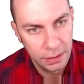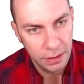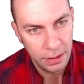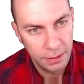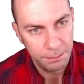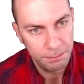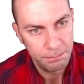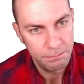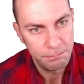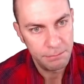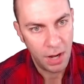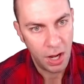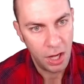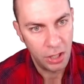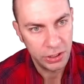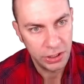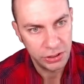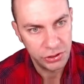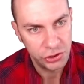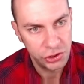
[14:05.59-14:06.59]

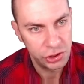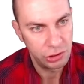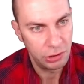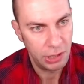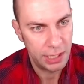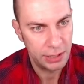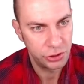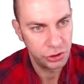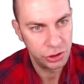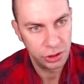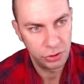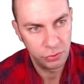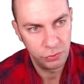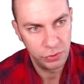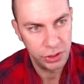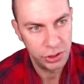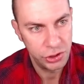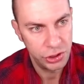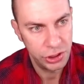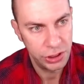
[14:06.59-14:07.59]
market structure,
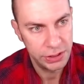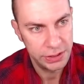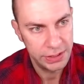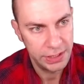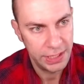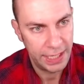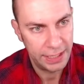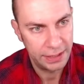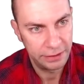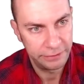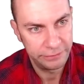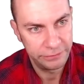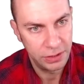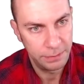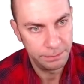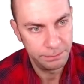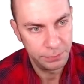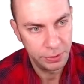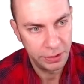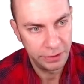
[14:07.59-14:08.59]
which is that of the
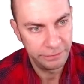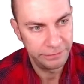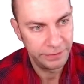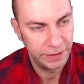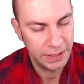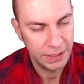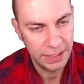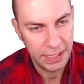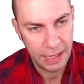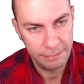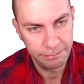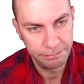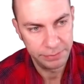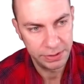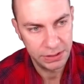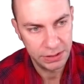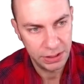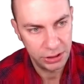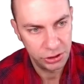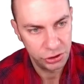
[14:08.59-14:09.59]
perfect
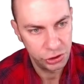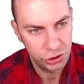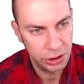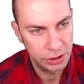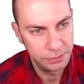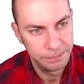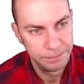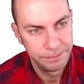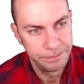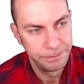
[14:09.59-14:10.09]
competition.